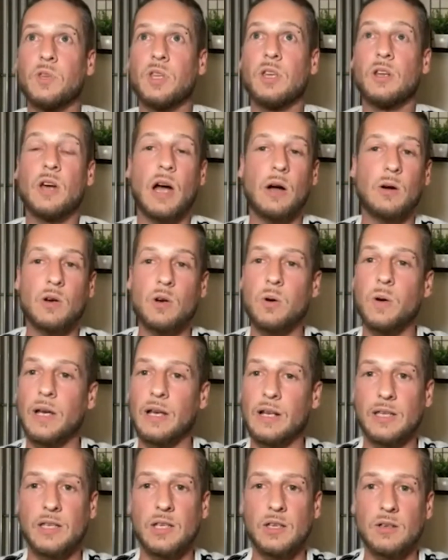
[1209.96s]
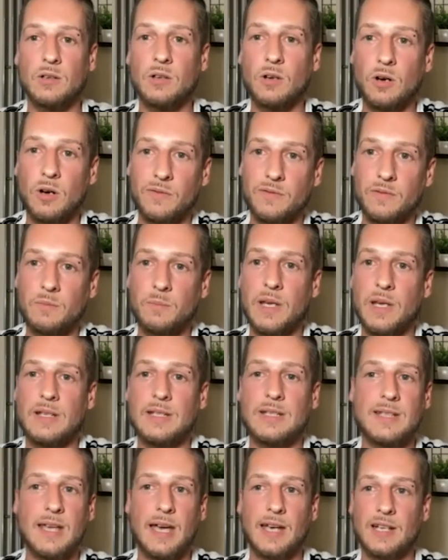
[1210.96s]
you know how quickly you can go from being
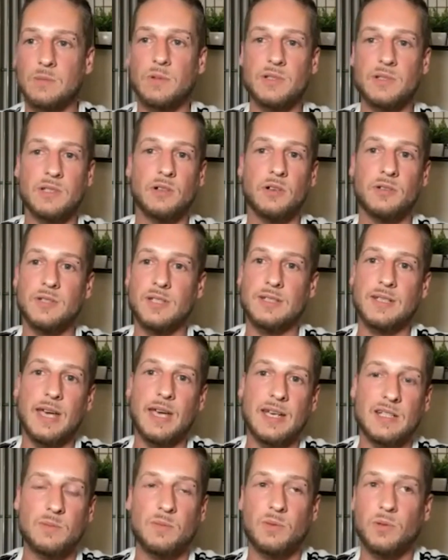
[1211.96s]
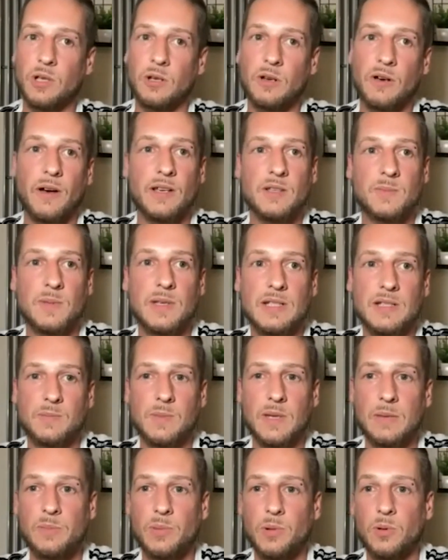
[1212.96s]
detectable to undetectable you know i speak to
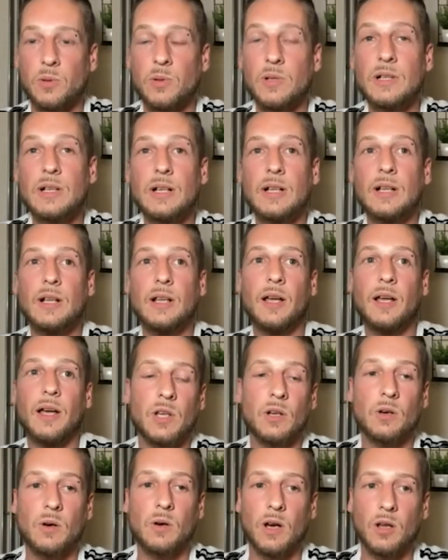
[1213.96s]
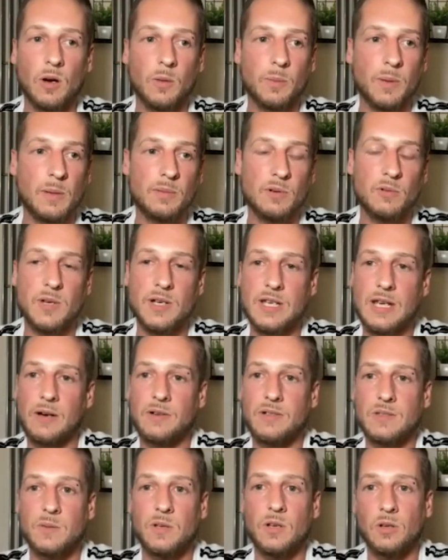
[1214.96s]
people you know quite a lot of people reach
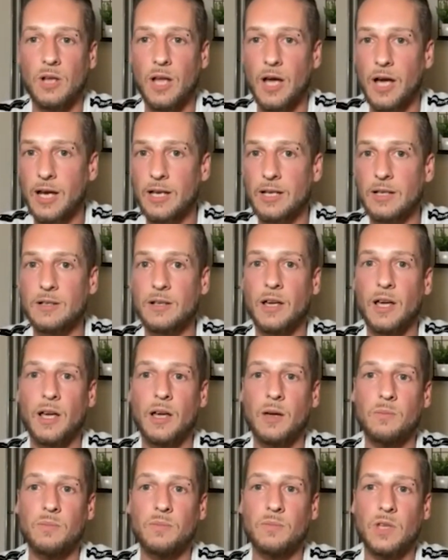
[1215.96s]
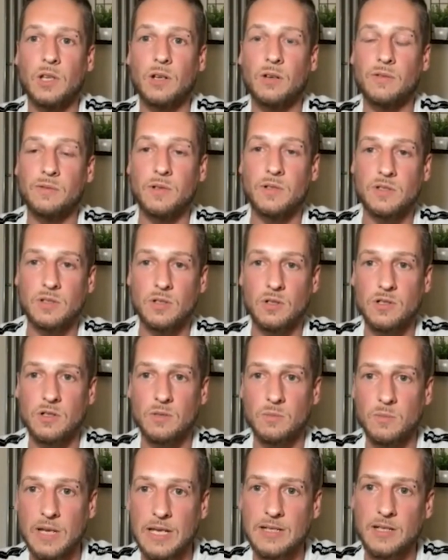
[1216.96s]
out to me online and you know through
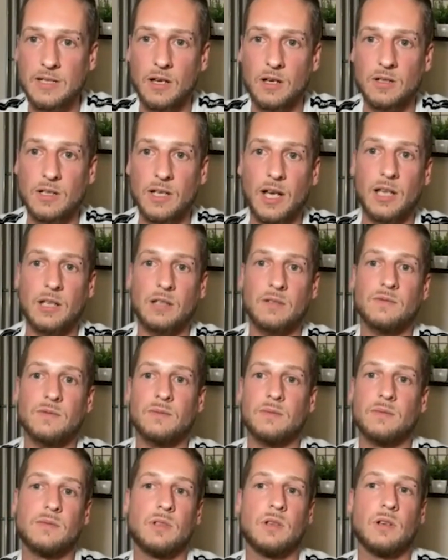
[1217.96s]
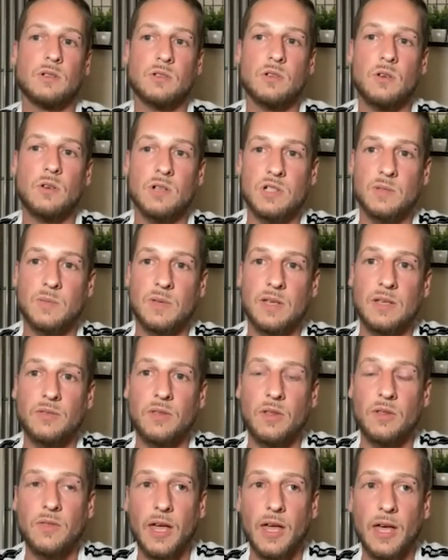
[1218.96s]
social media and kind of you know talk to me
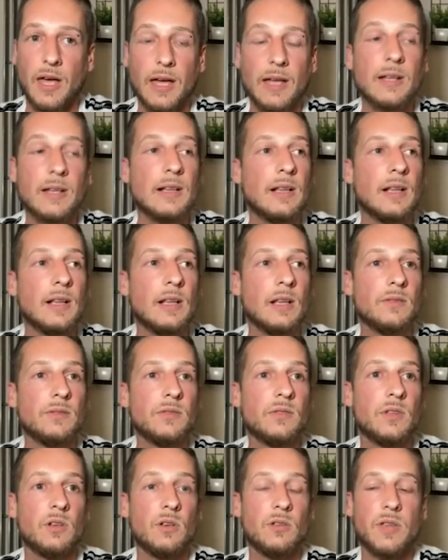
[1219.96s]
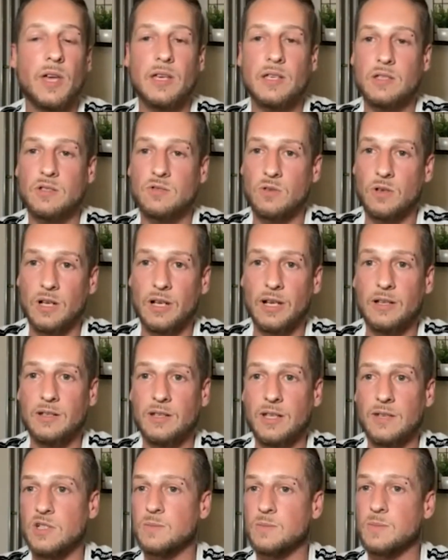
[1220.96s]
that they're you know they're struggling
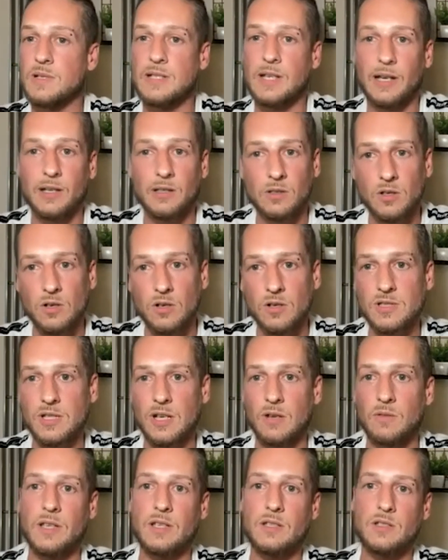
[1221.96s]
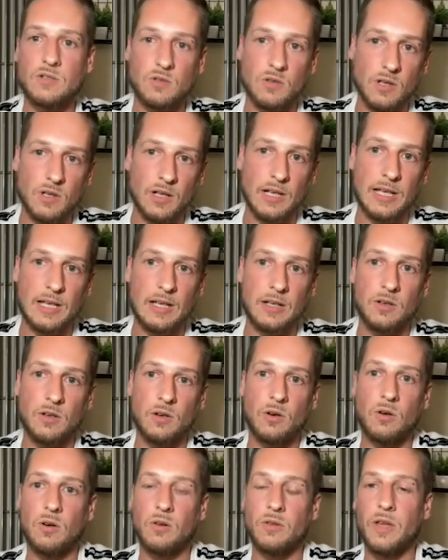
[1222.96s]
they've just been diagnosed they're really struggling
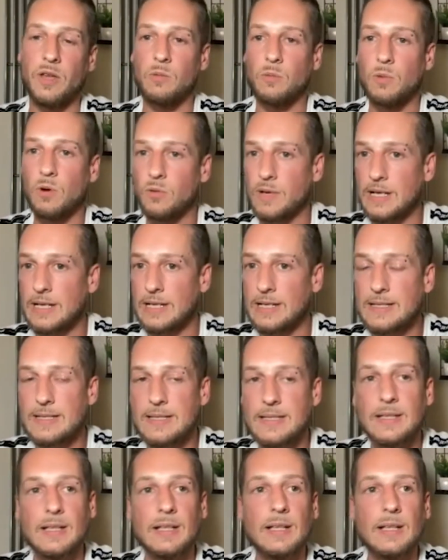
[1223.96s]
or they're worried